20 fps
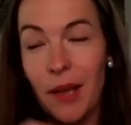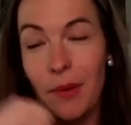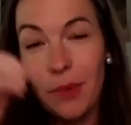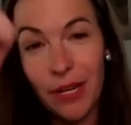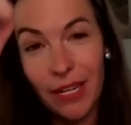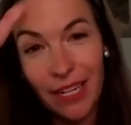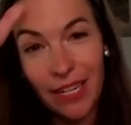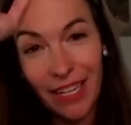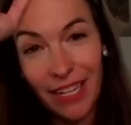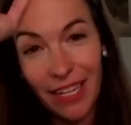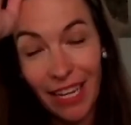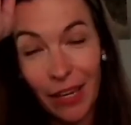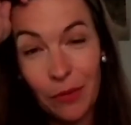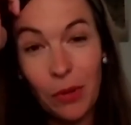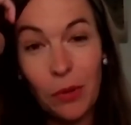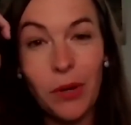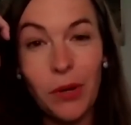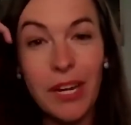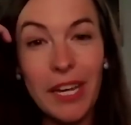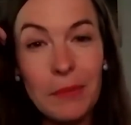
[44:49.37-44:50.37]
But
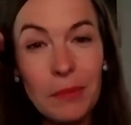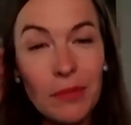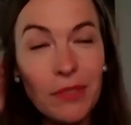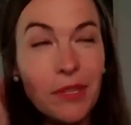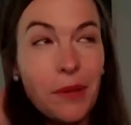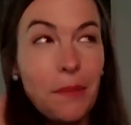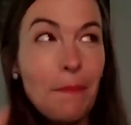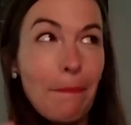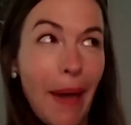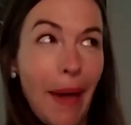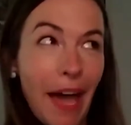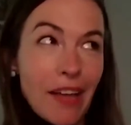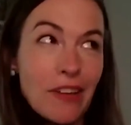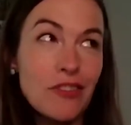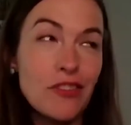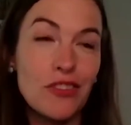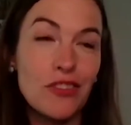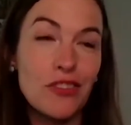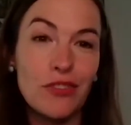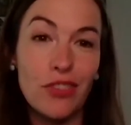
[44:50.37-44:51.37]
we were able to
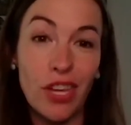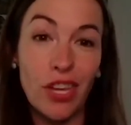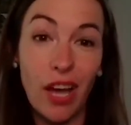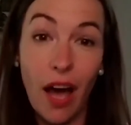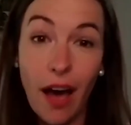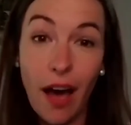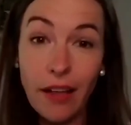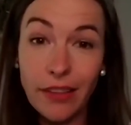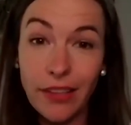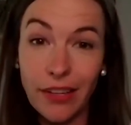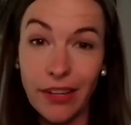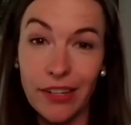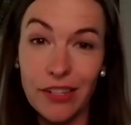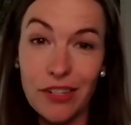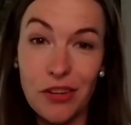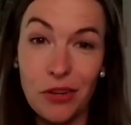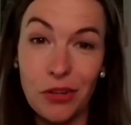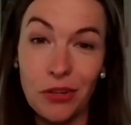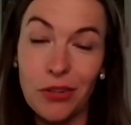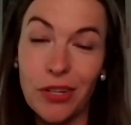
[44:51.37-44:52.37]
match the color
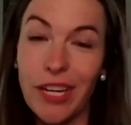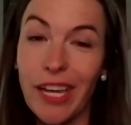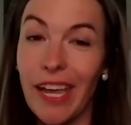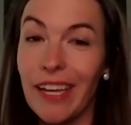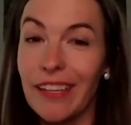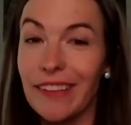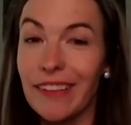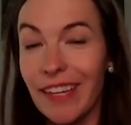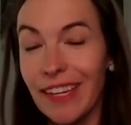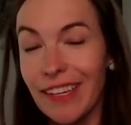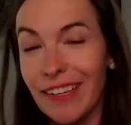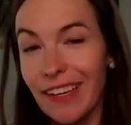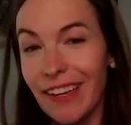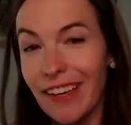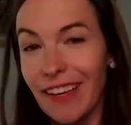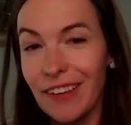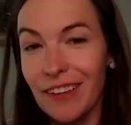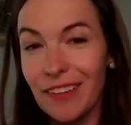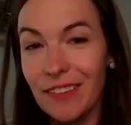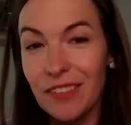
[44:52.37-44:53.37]
to create like
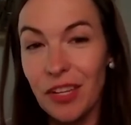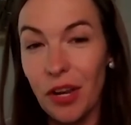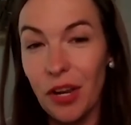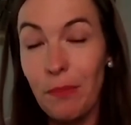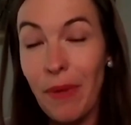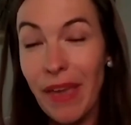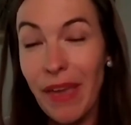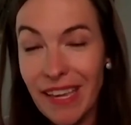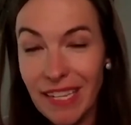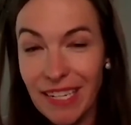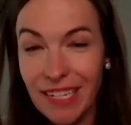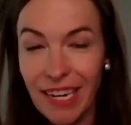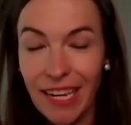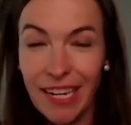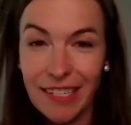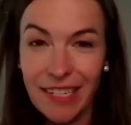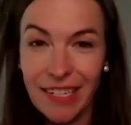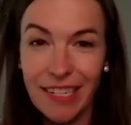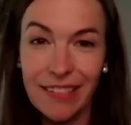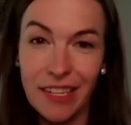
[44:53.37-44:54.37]
a, make it an
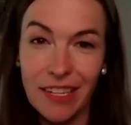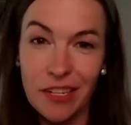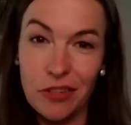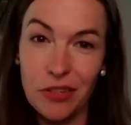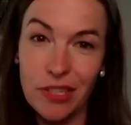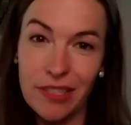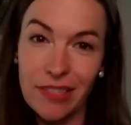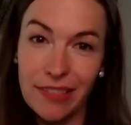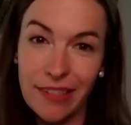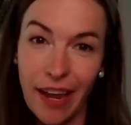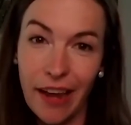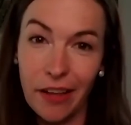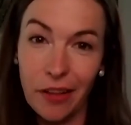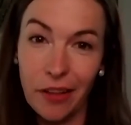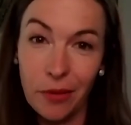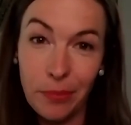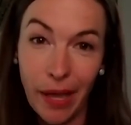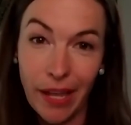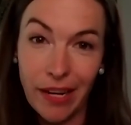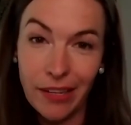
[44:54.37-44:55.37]
18th century
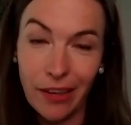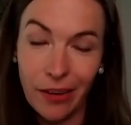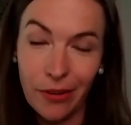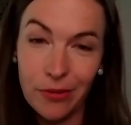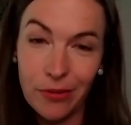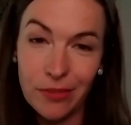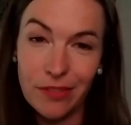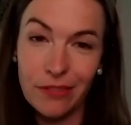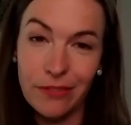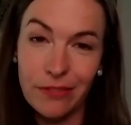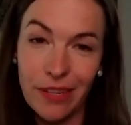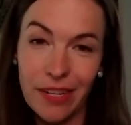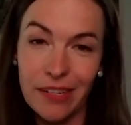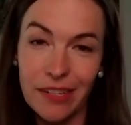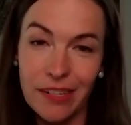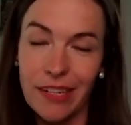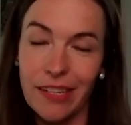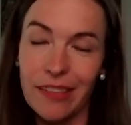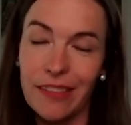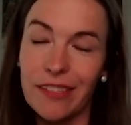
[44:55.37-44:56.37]
style petticoat to fit
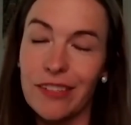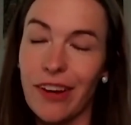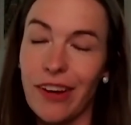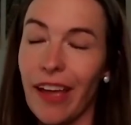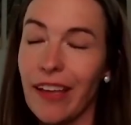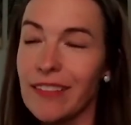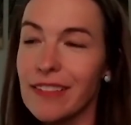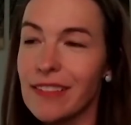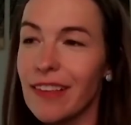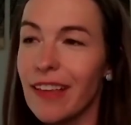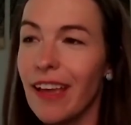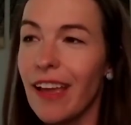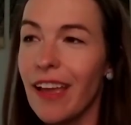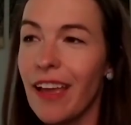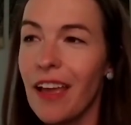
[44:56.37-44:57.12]
underneath the dress.